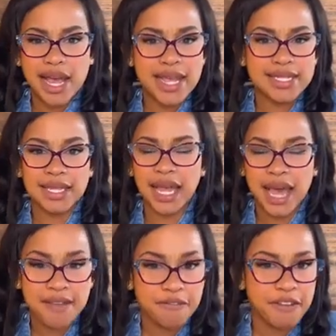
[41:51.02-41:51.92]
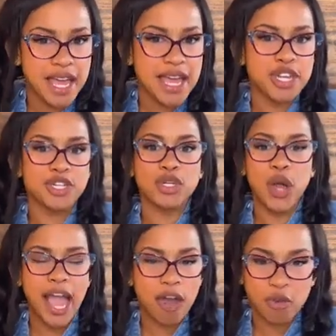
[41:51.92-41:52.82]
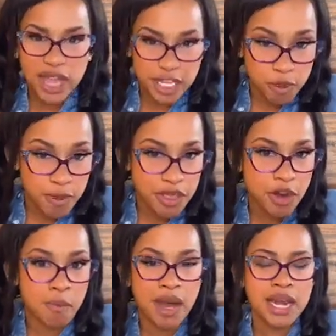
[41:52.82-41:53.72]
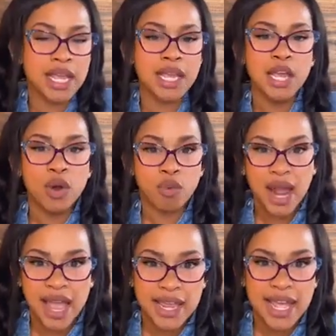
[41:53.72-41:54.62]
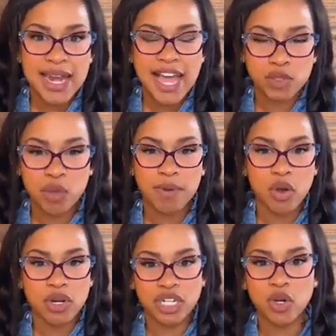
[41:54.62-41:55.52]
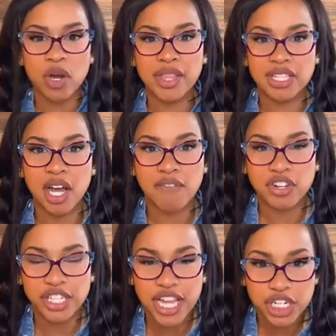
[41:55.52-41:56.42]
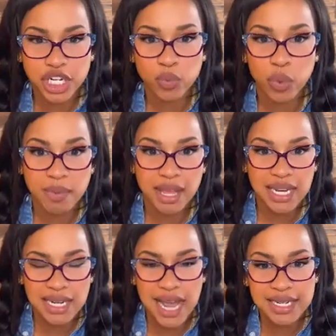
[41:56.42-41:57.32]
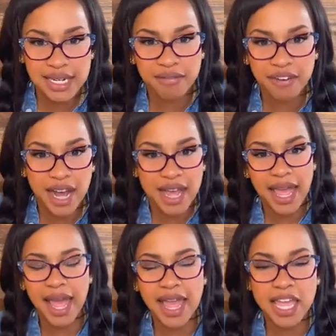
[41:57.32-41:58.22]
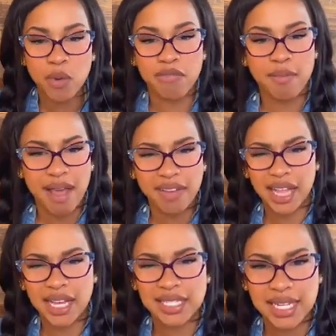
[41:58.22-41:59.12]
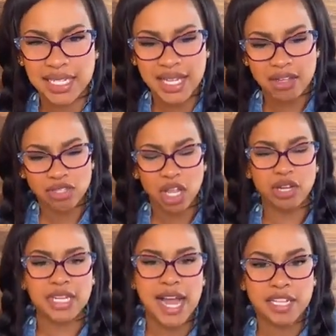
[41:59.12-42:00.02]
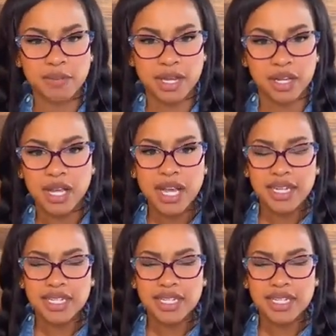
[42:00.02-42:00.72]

his life and how they spend their money, right? And as we began to go on this conversation, we began to identify, he went from having like a $6,000 tax bill